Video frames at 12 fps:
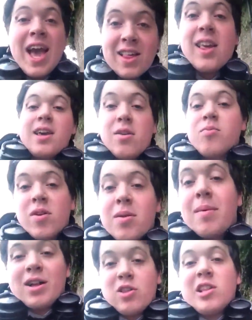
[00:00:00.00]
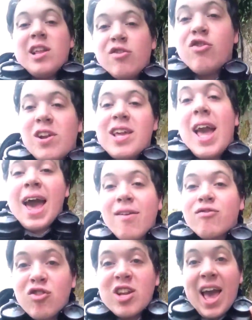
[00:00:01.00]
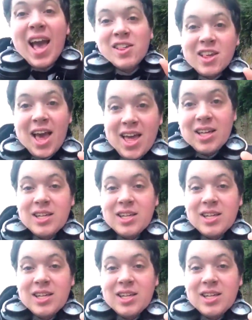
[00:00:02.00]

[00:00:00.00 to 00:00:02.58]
essays pretty much, literally every essay.